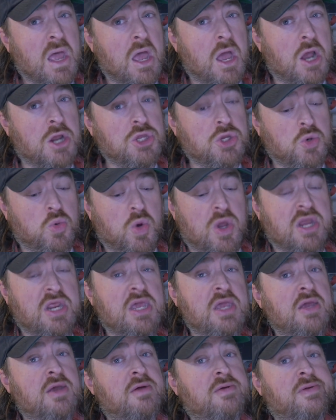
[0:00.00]
are you
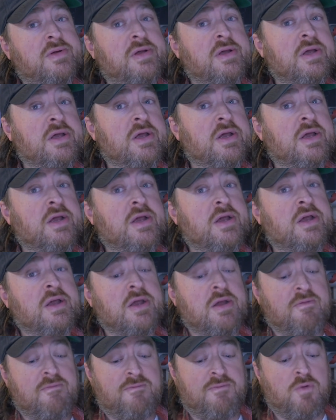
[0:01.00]
ready
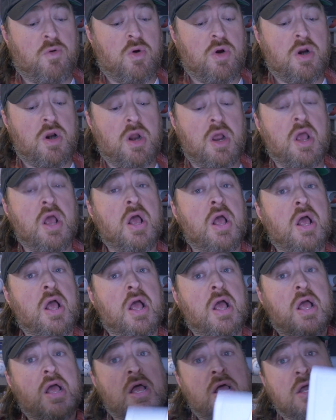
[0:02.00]
for
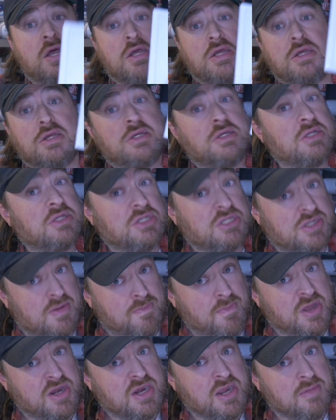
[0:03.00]

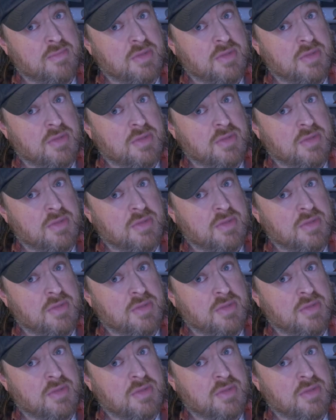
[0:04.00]
Monday